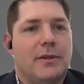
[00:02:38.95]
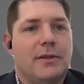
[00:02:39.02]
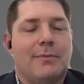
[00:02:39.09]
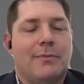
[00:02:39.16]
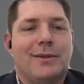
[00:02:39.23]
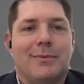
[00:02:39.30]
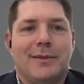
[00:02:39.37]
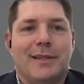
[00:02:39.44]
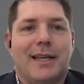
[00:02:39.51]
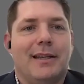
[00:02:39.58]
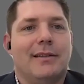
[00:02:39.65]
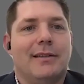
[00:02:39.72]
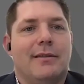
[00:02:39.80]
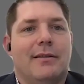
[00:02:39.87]
So sometimes
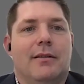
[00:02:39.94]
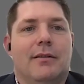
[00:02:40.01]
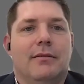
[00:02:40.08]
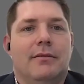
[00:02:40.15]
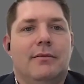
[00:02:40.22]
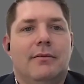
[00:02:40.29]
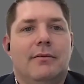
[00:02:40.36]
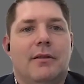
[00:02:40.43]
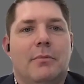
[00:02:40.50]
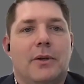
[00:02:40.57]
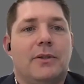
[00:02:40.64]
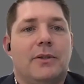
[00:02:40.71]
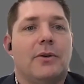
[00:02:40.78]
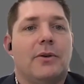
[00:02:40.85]
that is the
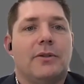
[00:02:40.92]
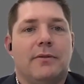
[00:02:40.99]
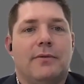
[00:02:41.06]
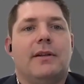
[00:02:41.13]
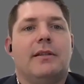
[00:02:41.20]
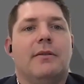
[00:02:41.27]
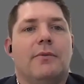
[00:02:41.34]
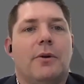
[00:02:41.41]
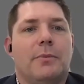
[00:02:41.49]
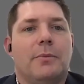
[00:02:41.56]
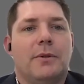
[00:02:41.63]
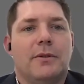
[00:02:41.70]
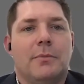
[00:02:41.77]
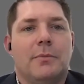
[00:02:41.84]
most cost-effective
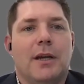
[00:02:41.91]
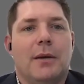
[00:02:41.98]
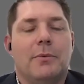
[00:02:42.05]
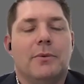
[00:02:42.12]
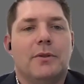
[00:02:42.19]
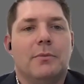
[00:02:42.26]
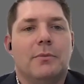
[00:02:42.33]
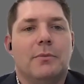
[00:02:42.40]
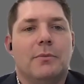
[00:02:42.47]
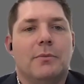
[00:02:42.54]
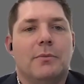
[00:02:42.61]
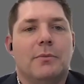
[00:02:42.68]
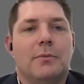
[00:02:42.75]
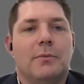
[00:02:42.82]
option to be able to move
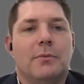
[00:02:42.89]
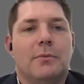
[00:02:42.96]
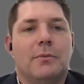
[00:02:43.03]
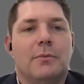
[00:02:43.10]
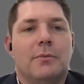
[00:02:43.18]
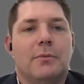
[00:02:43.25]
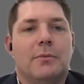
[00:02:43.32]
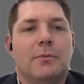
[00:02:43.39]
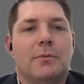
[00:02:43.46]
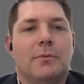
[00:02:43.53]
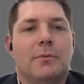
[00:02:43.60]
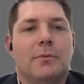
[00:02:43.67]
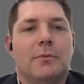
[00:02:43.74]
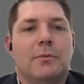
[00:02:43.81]
forward. And, you know,
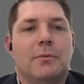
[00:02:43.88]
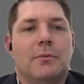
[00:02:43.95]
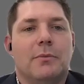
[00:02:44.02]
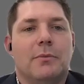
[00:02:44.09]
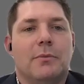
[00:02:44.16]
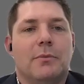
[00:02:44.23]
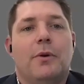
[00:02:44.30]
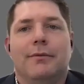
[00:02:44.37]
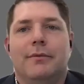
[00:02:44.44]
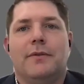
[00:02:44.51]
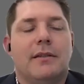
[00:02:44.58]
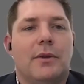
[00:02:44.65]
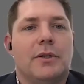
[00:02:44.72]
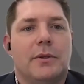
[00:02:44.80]
you've seen some of the
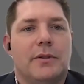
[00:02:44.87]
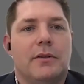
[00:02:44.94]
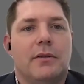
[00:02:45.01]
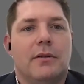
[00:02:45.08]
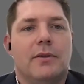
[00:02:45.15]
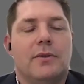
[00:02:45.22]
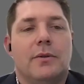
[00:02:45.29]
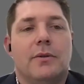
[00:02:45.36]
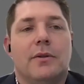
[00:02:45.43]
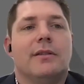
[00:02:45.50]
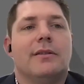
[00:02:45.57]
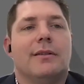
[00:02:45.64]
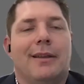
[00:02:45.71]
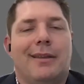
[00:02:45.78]
insurers that do
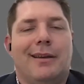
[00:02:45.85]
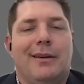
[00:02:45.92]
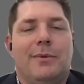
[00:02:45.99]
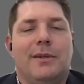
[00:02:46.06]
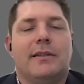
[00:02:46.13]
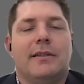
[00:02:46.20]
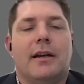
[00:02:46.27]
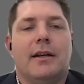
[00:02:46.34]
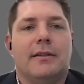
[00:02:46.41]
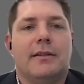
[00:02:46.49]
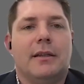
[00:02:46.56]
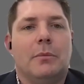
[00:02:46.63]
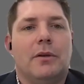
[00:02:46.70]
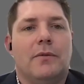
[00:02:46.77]
this, and I think they're starting to
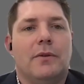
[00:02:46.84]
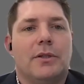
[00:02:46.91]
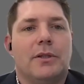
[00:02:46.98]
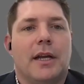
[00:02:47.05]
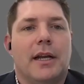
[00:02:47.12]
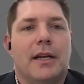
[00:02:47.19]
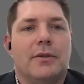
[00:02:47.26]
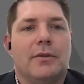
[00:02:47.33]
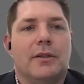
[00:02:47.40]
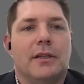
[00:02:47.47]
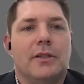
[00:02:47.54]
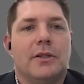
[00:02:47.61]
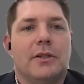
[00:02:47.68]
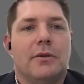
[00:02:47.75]
see a bit of a change on
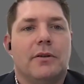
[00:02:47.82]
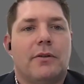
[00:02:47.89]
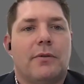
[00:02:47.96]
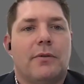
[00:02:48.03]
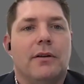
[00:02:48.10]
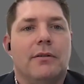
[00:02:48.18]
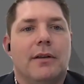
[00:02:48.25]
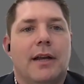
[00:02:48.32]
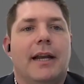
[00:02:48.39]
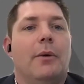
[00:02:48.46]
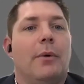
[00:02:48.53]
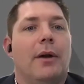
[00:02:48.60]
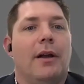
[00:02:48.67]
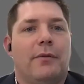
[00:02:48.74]
the insurance front
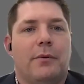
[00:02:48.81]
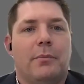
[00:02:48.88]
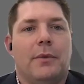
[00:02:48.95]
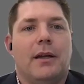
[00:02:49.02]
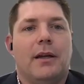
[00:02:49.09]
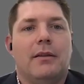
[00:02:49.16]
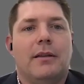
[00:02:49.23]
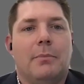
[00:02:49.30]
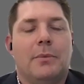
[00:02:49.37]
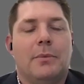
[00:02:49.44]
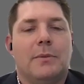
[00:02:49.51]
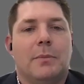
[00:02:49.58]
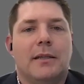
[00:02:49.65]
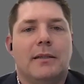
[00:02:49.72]
anyway from that
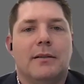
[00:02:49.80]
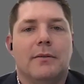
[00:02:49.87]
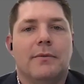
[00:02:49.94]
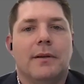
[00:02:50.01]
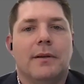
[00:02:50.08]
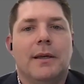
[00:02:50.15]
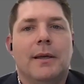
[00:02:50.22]
perspective.